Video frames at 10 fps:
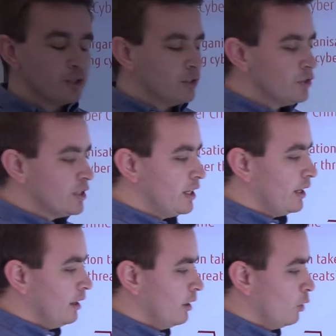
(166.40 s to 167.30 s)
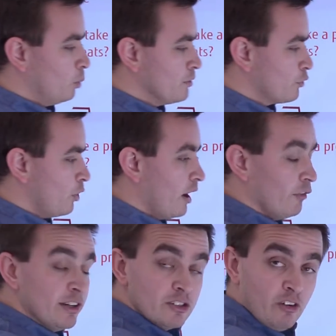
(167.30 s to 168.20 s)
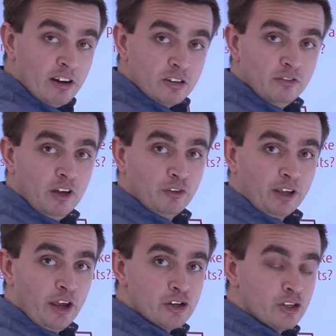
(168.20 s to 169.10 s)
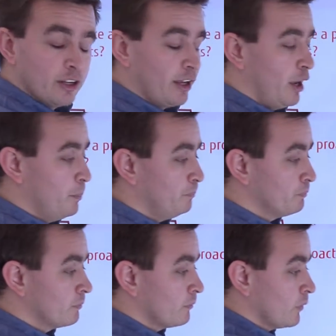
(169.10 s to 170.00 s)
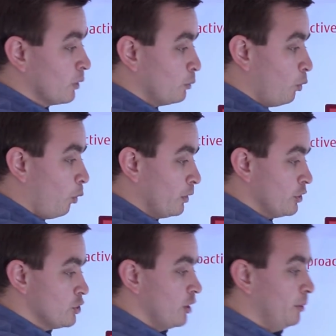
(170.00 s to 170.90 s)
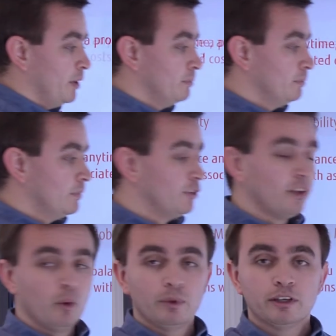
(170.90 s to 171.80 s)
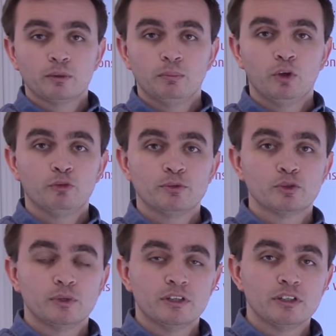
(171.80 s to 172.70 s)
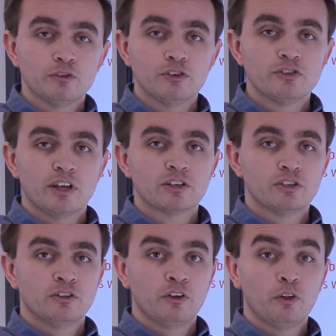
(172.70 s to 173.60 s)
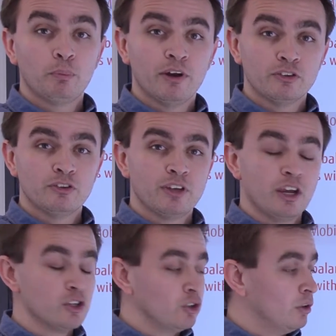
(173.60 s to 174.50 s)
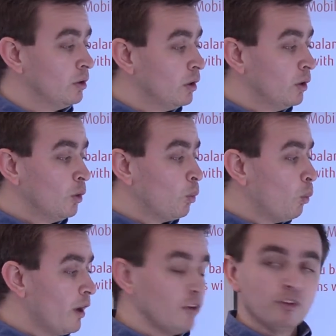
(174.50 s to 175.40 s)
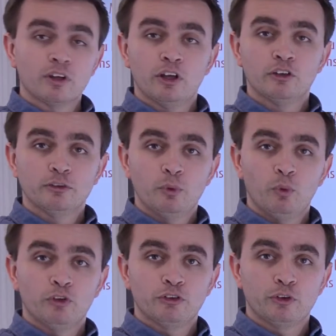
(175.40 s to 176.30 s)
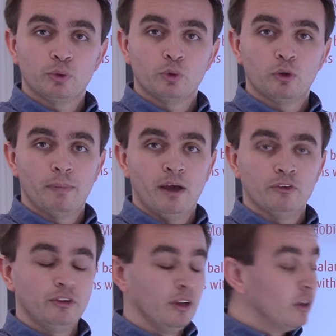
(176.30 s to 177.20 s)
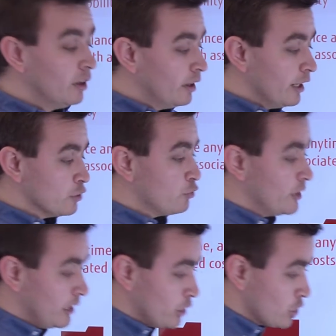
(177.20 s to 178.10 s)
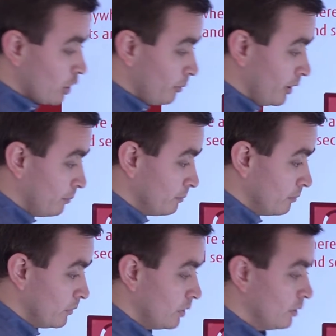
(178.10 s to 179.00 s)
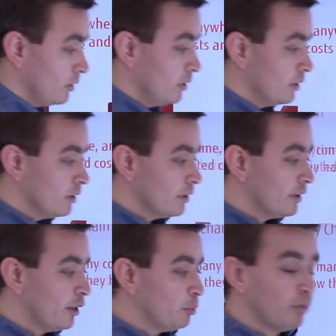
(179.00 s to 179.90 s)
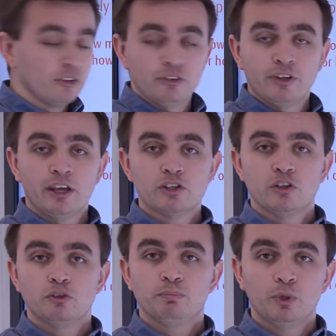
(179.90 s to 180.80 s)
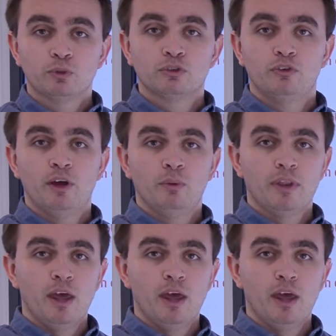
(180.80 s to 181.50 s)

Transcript: you can see here, we've got our interactive navigation again. What we're showing is that we can move between different sections of the presentation whenever the customer wants to talk about it. It's really showing that the presentation is built around